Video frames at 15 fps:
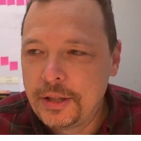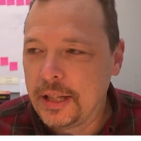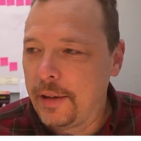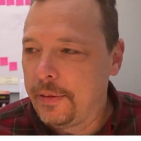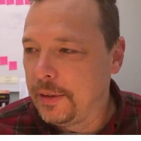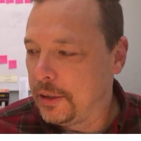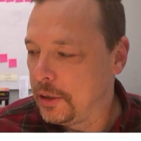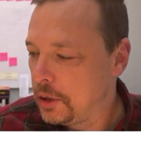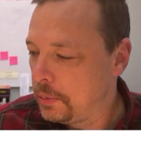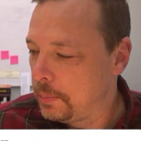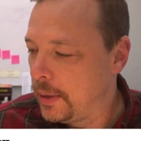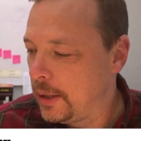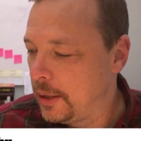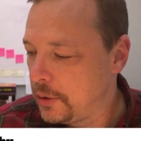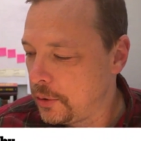seven
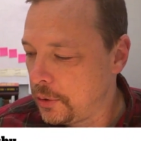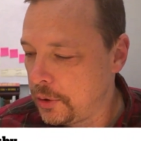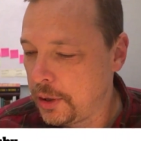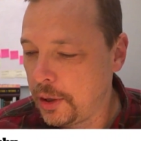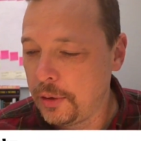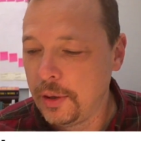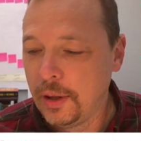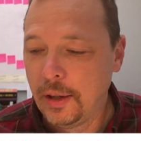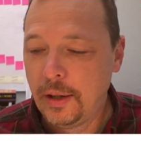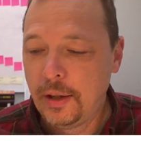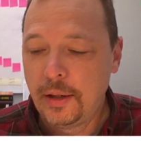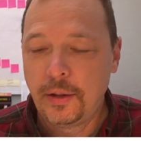ish minutes or so.